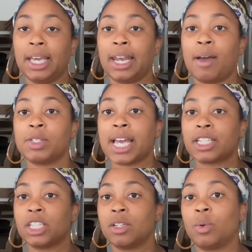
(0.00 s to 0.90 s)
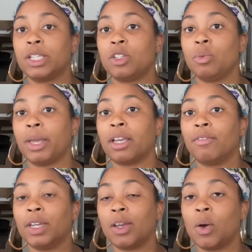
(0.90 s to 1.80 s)
and I was actually going to make a
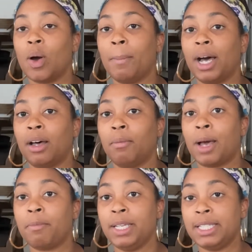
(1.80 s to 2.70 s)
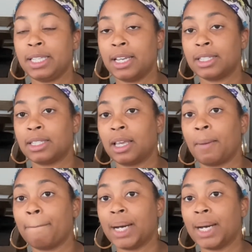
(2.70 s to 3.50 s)
video about my PCSing